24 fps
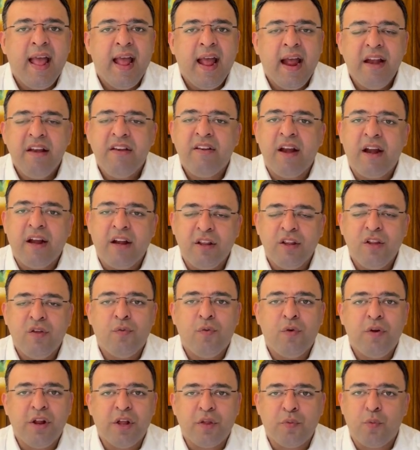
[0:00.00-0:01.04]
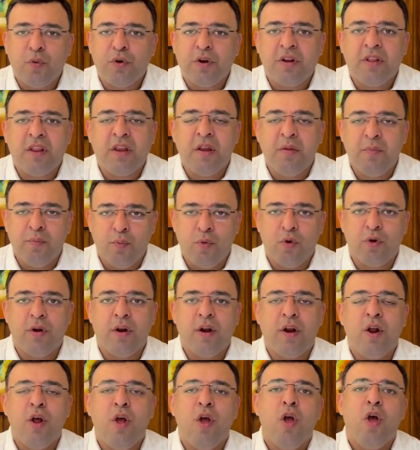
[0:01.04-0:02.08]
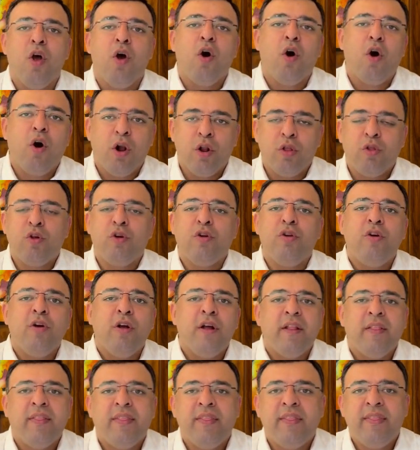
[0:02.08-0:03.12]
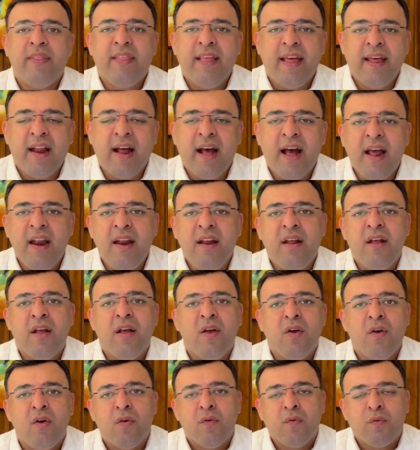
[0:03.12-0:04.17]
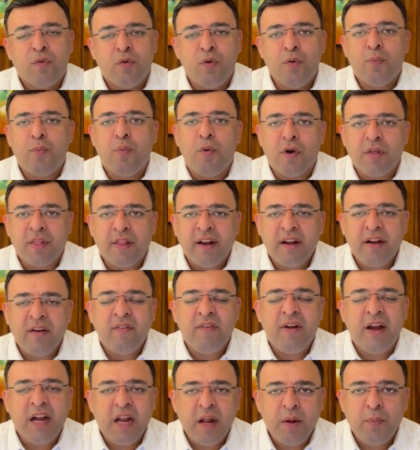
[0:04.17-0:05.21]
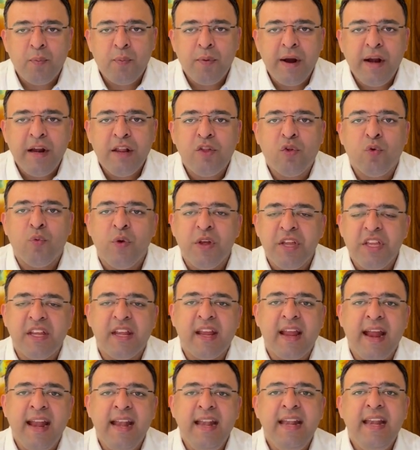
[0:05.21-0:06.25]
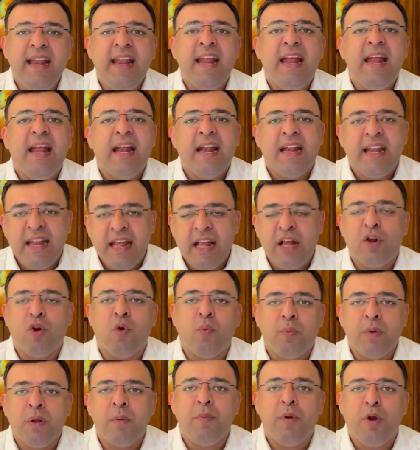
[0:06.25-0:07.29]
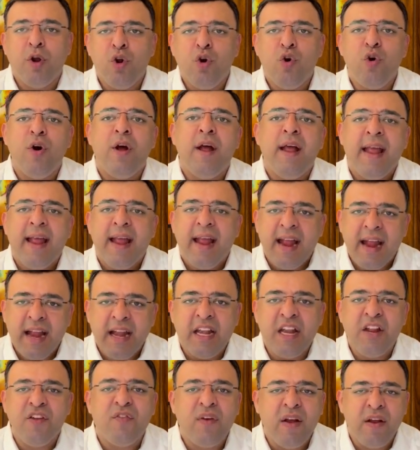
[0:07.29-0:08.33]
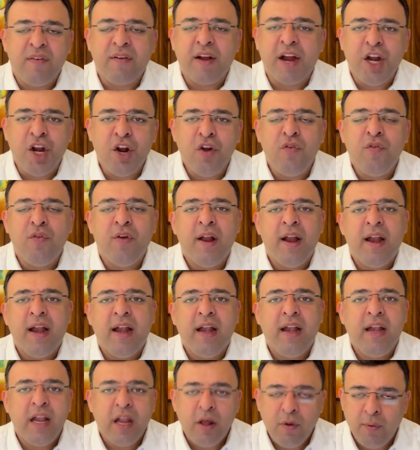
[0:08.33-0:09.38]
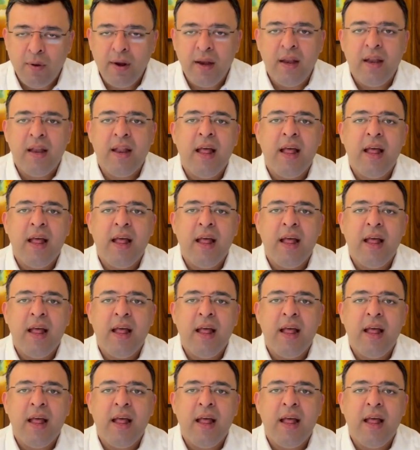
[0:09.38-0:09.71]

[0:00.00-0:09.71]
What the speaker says: and strategy for exporters and importers. Although there are few positive data points which can take rupee below 85 kind of level.